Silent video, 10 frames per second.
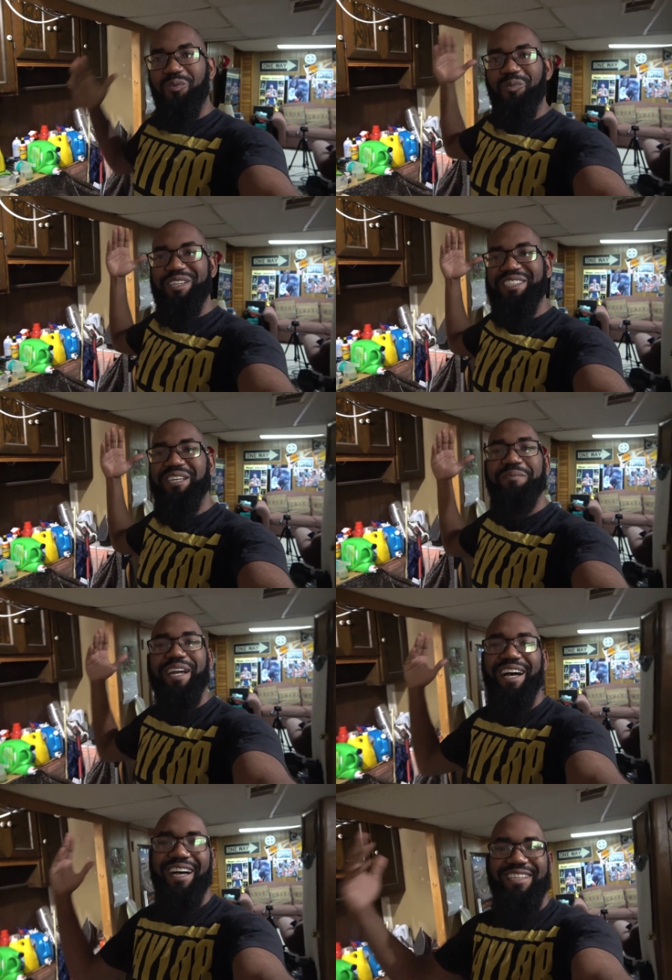What's up,
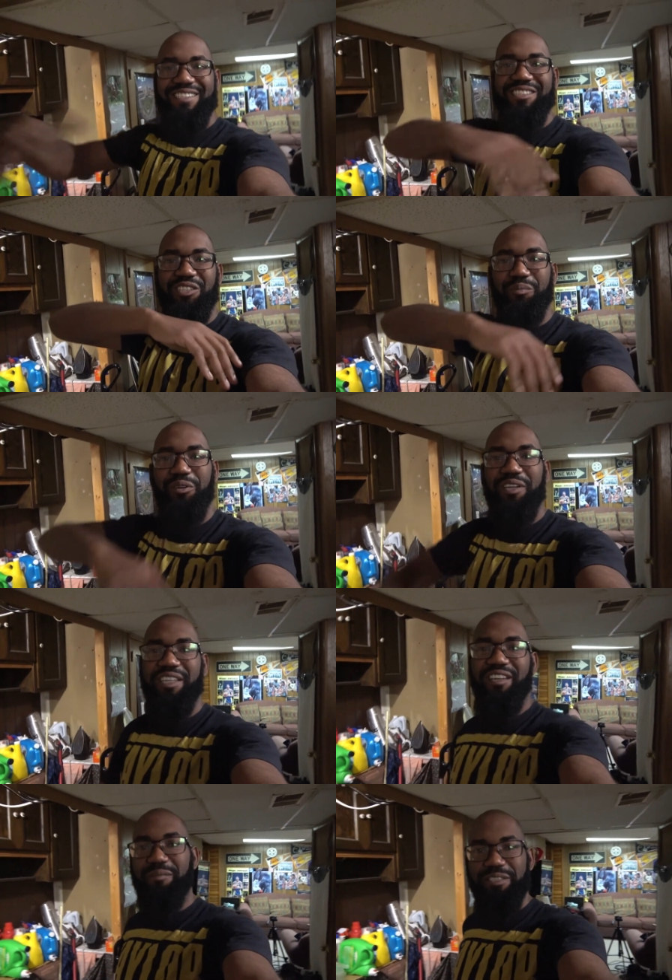guys? It's your boy,
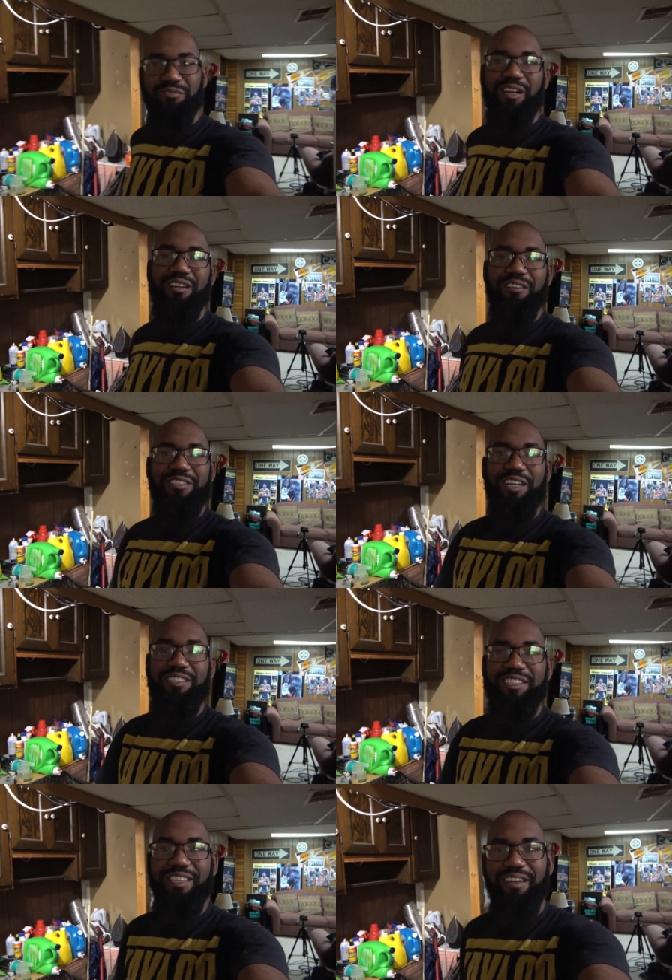Kill Mr. Rockoff
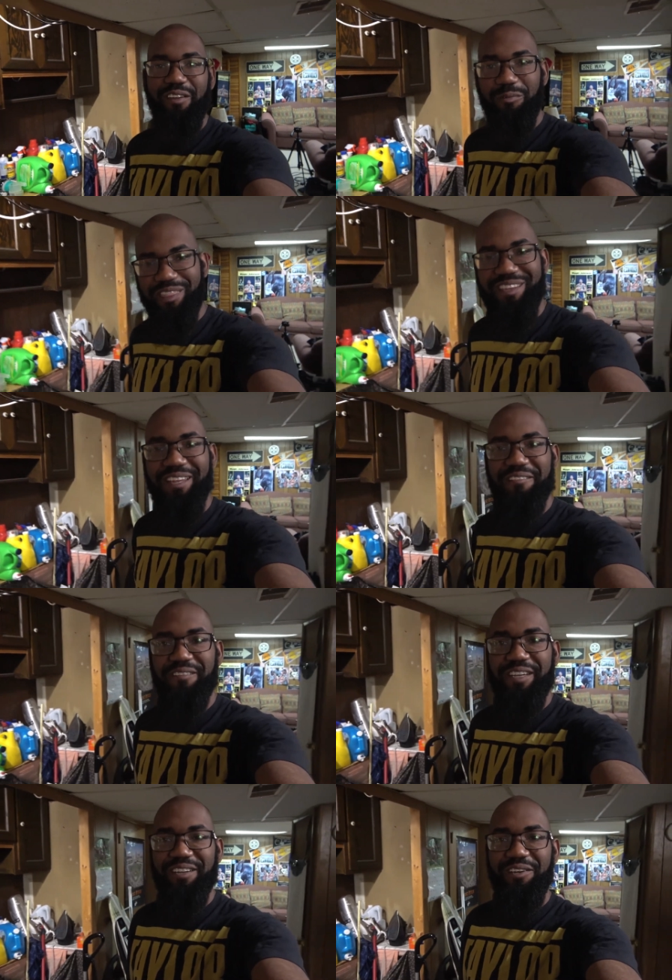Johnson here with another
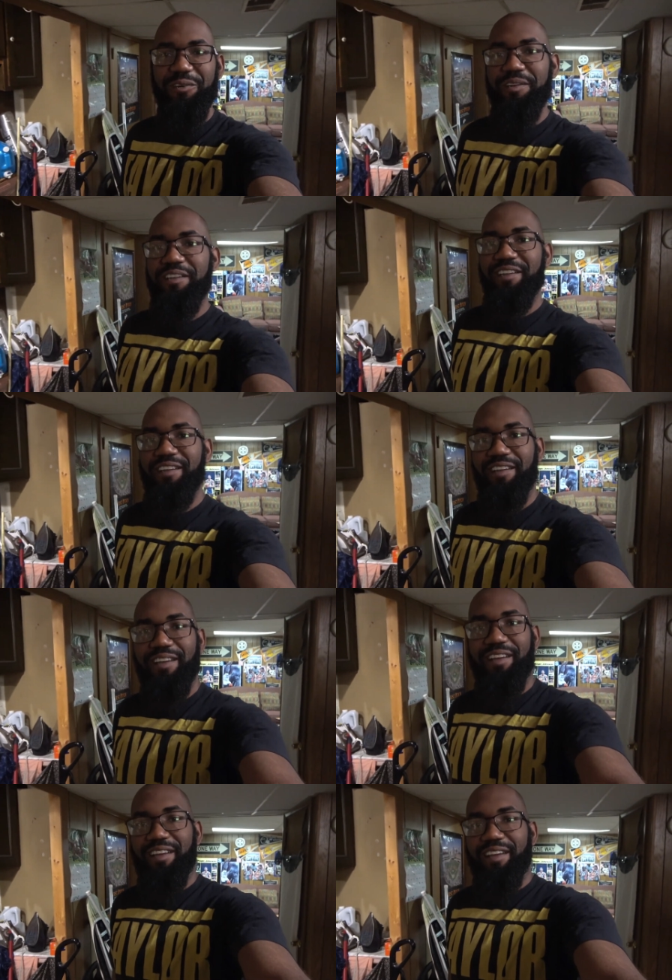video.
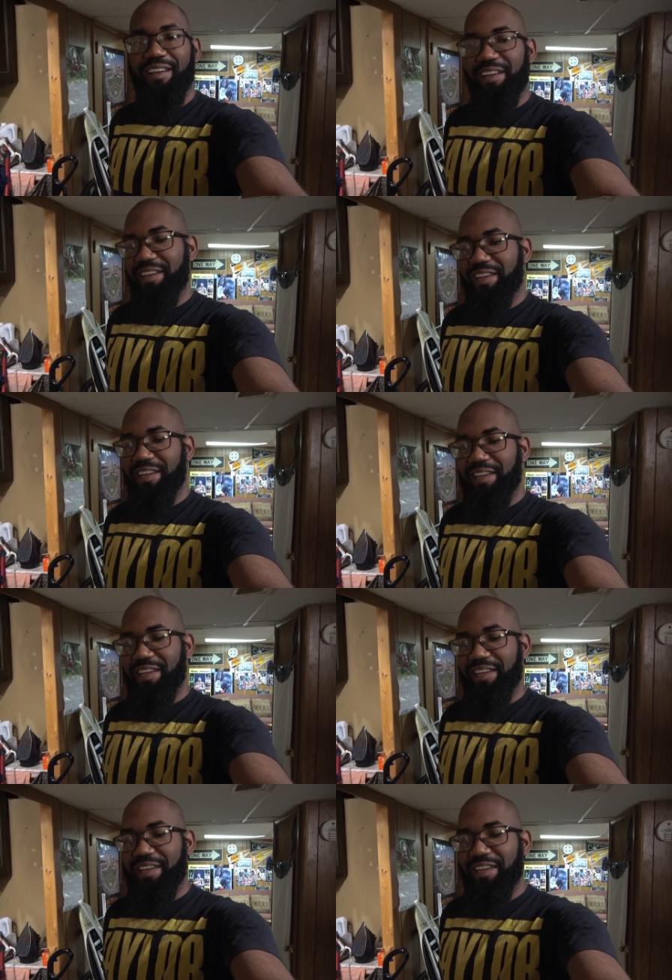
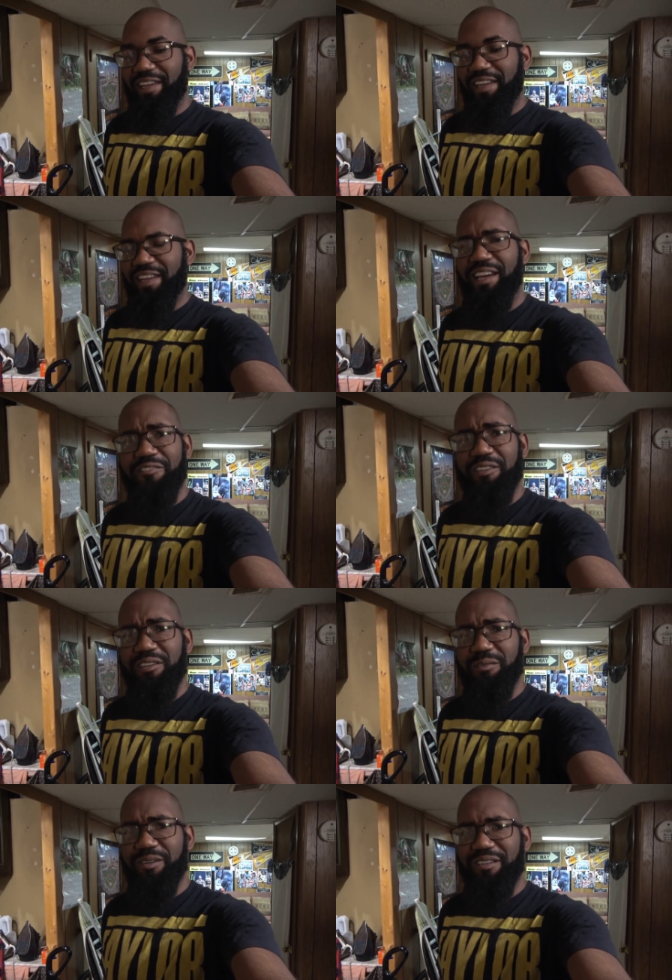And I don't really
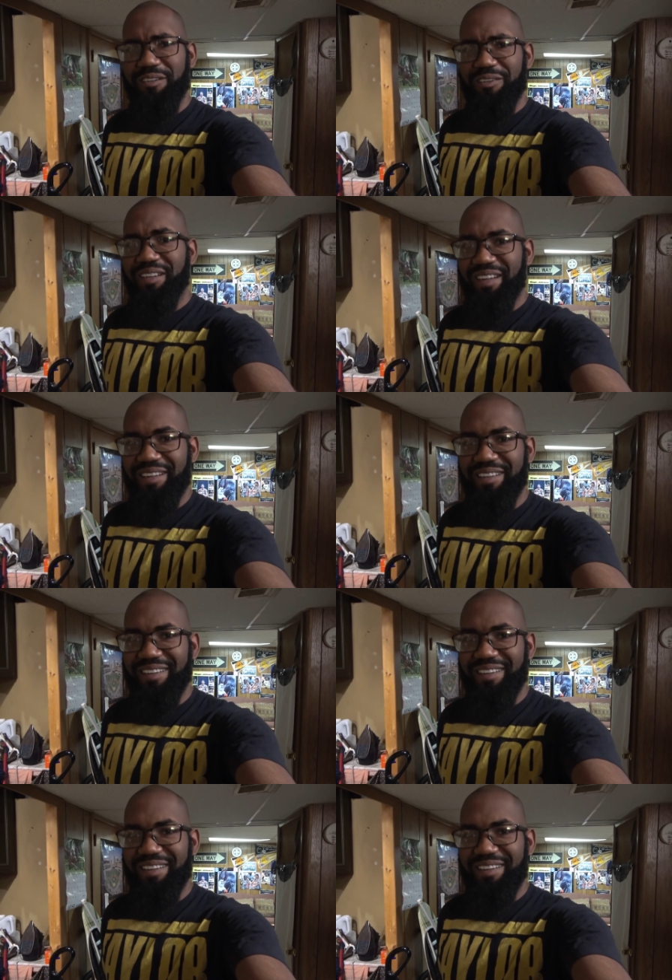know what we're going to do